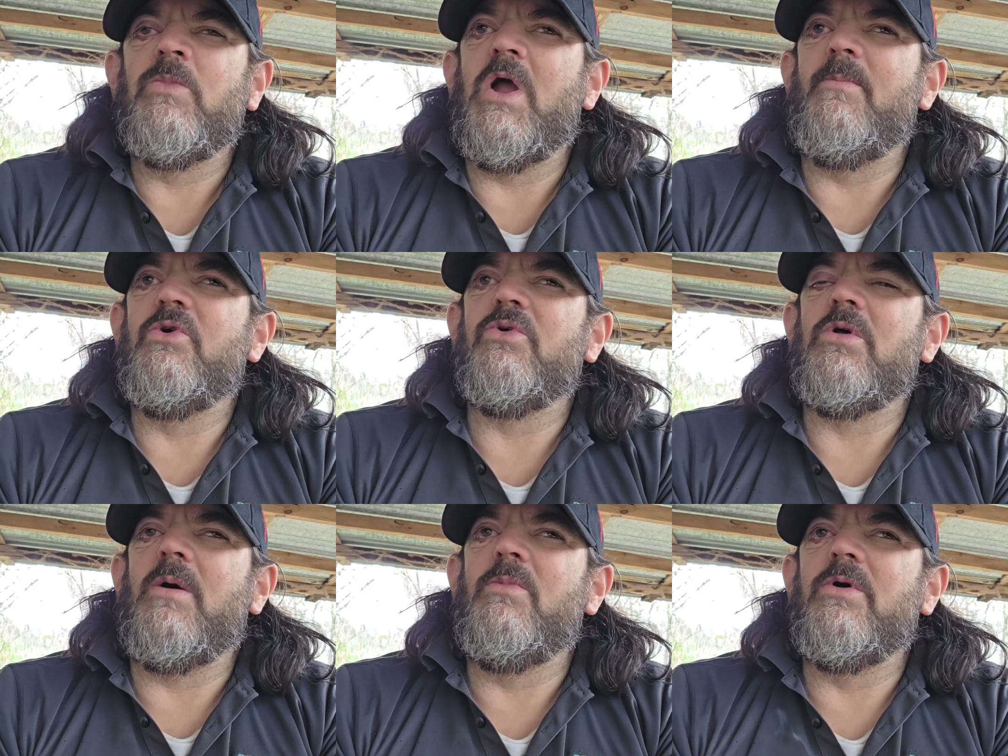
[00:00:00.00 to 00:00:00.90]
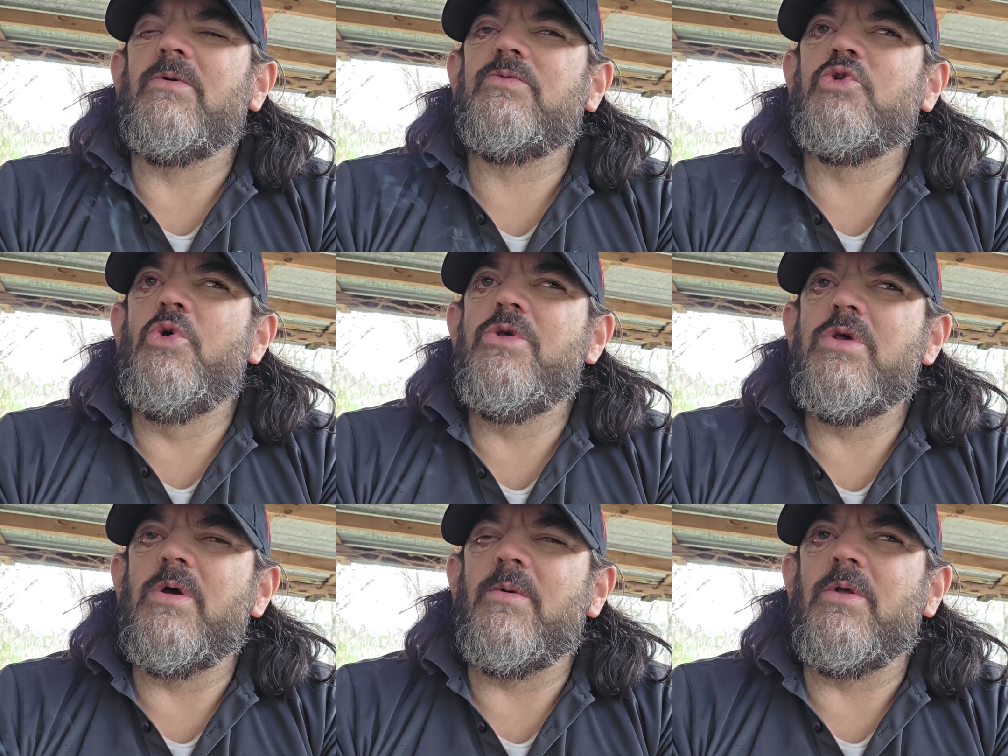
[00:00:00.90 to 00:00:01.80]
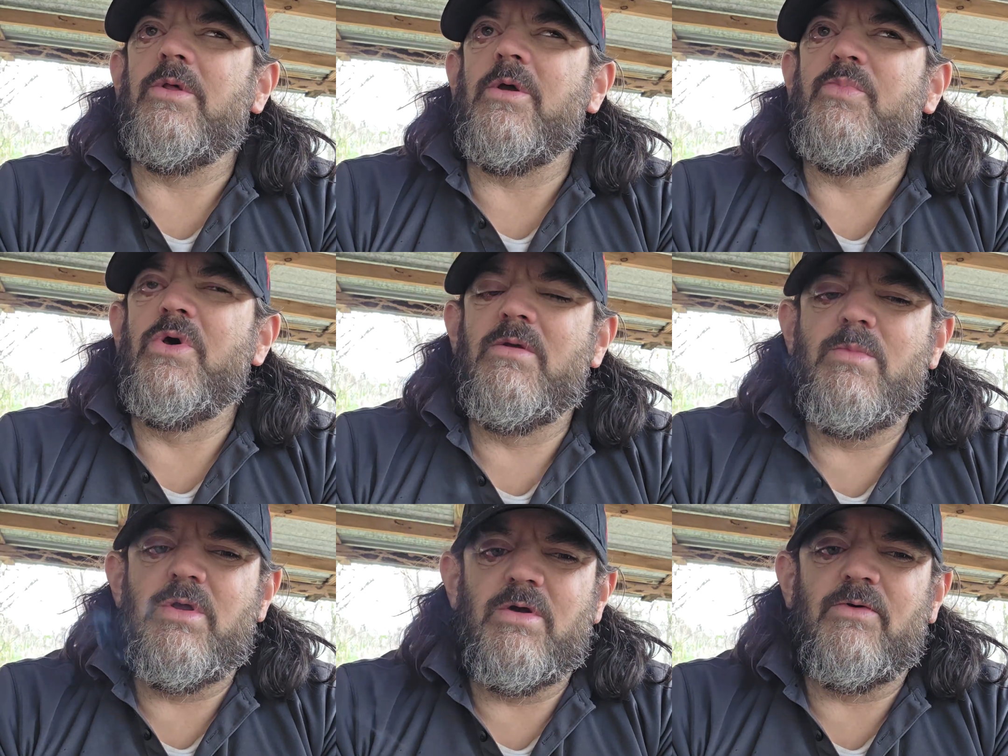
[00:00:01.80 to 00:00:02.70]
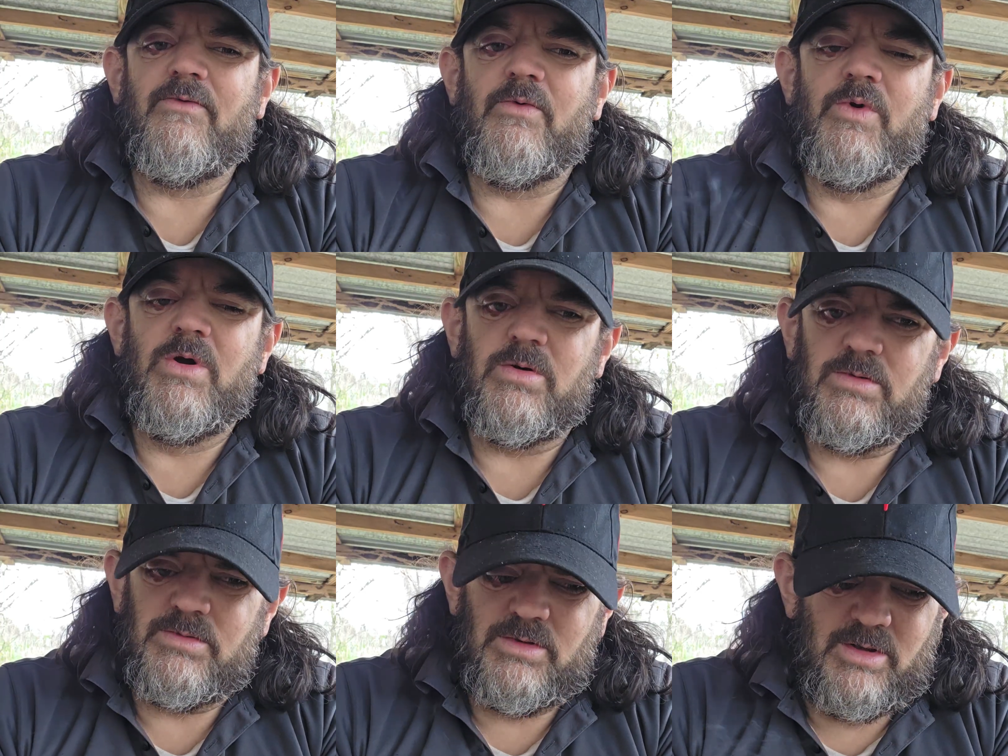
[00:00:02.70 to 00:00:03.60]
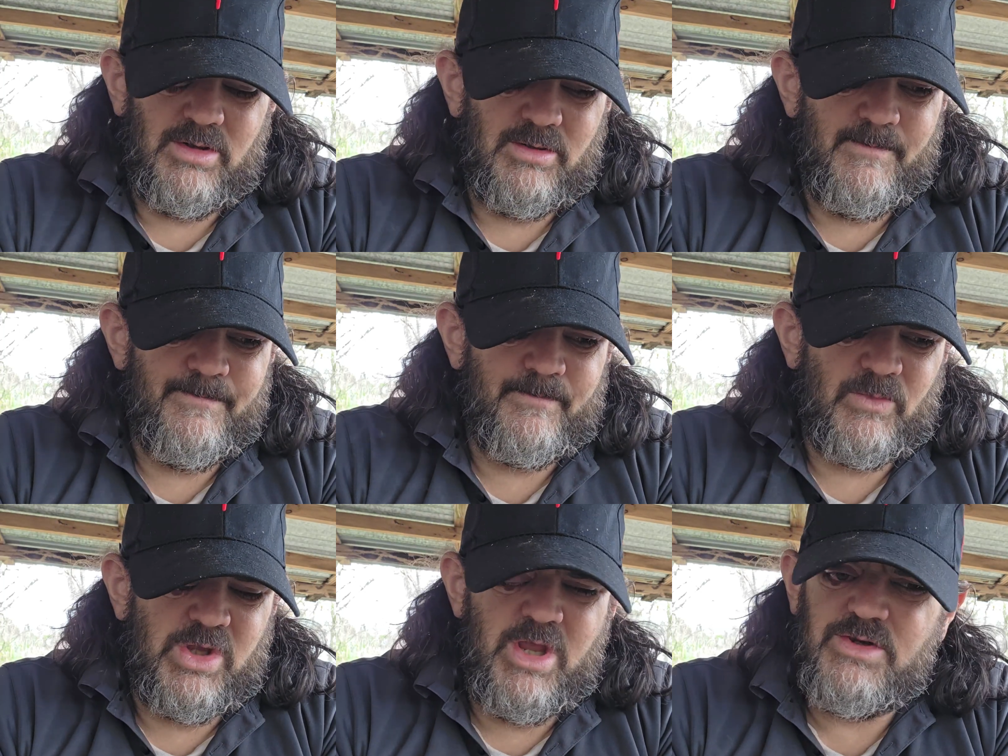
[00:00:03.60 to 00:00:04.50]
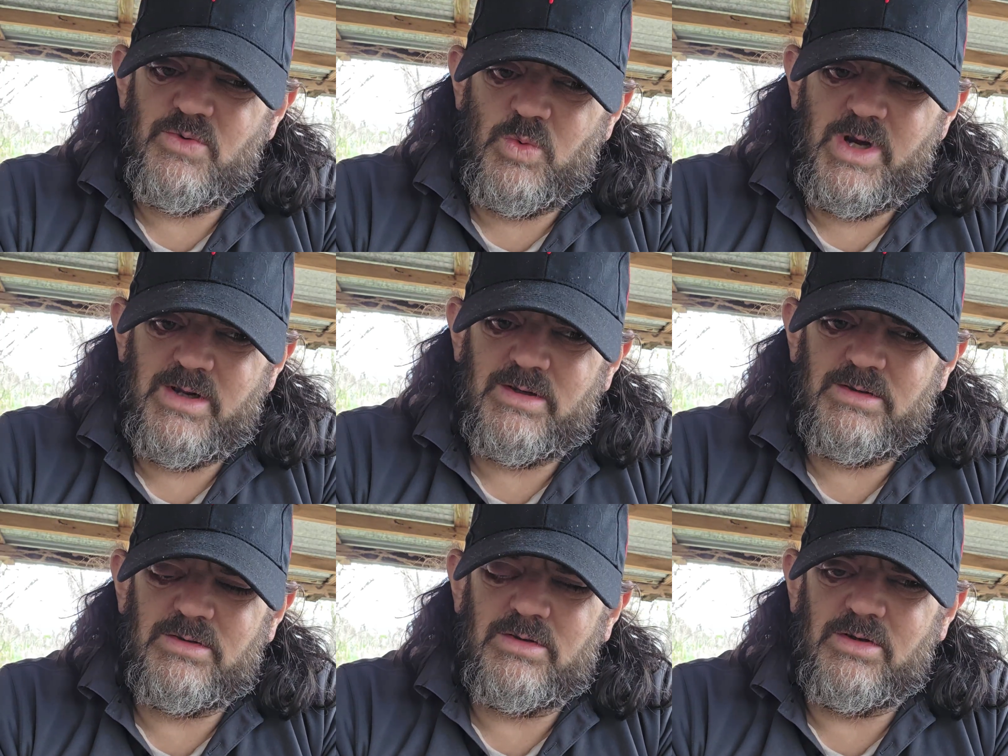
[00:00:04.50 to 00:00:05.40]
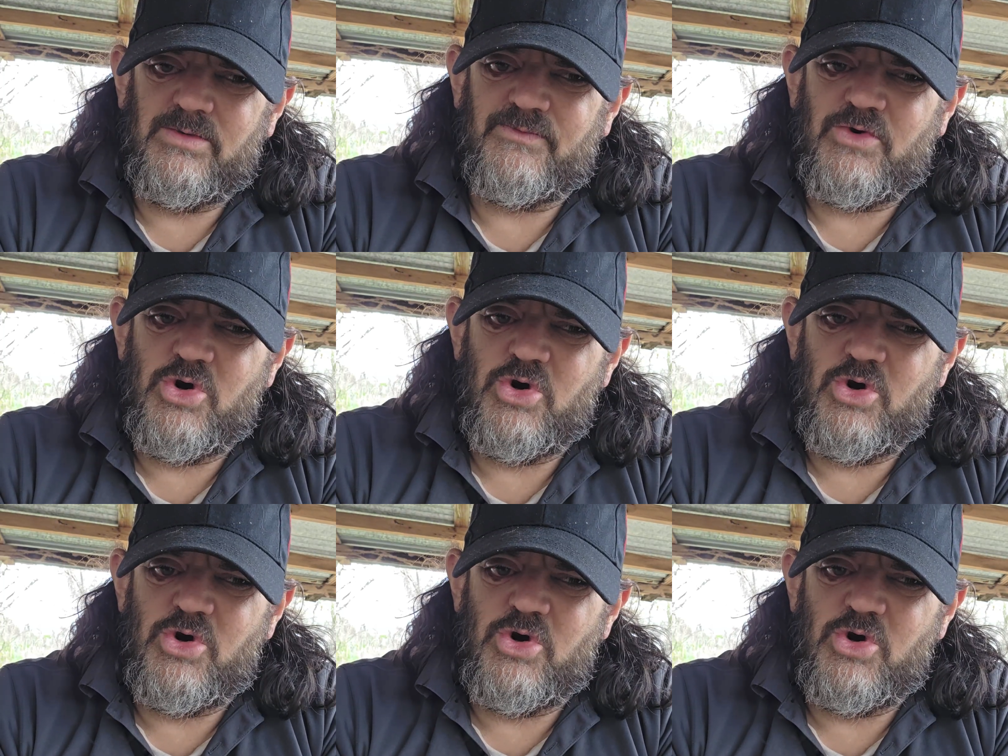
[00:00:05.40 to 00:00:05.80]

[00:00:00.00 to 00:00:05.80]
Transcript: I'm gonna show you the epitome of a real Cajun way of